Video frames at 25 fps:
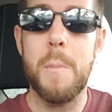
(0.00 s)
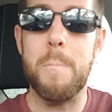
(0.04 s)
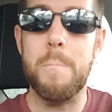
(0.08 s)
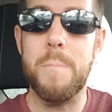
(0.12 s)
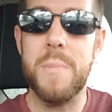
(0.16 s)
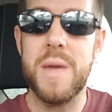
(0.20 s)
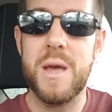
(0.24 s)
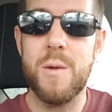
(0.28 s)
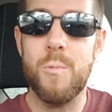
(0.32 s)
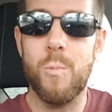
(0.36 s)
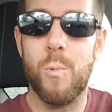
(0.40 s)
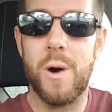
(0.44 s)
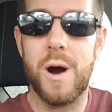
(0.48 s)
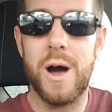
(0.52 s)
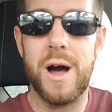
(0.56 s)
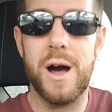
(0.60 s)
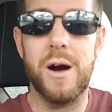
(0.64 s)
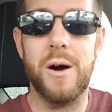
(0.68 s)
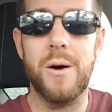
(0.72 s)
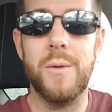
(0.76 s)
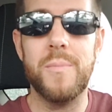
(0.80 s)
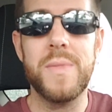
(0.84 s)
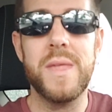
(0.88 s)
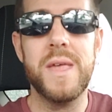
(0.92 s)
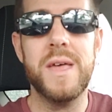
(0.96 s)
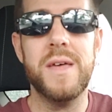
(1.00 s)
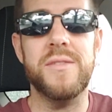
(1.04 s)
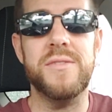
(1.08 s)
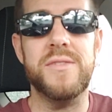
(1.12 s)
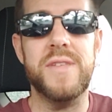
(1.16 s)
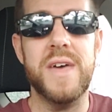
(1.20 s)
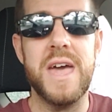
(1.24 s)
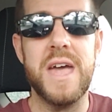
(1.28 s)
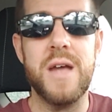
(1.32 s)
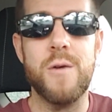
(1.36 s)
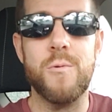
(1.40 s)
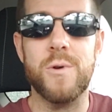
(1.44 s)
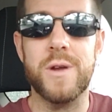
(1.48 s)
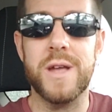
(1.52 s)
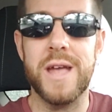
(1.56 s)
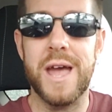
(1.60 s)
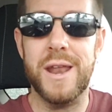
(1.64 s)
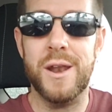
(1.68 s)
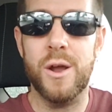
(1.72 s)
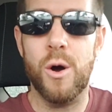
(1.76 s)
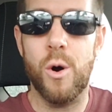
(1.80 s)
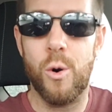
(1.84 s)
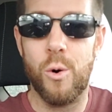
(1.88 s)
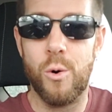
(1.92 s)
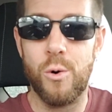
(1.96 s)
Meanwhile, they were
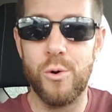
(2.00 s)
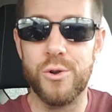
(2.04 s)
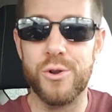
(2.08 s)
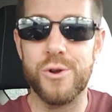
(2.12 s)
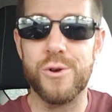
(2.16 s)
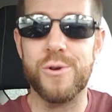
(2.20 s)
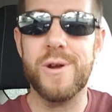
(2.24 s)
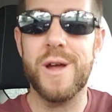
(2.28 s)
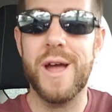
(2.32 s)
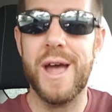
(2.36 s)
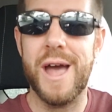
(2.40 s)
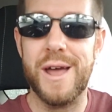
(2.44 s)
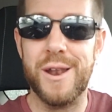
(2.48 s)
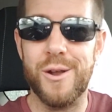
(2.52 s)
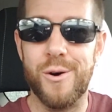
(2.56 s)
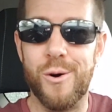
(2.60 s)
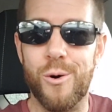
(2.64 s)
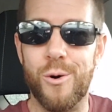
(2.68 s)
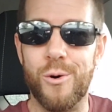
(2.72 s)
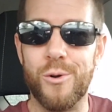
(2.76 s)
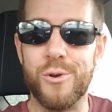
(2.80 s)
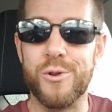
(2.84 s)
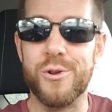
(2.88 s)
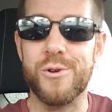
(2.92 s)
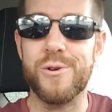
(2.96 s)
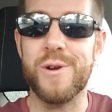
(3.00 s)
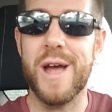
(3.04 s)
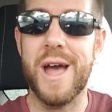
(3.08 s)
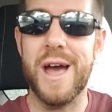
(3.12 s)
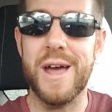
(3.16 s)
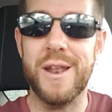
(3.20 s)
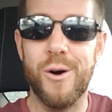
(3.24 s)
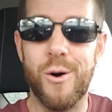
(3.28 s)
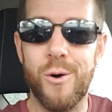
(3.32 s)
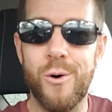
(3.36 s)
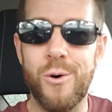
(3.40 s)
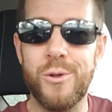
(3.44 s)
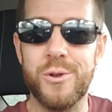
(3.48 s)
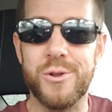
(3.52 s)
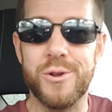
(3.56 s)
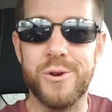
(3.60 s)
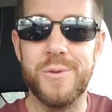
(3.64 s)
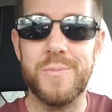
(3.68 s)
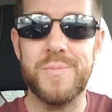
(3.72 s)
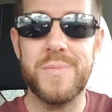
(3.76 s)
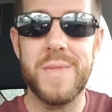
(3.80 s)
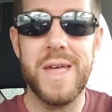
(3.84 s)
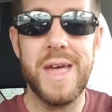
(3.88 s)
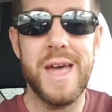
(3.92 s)
getting older and older and older.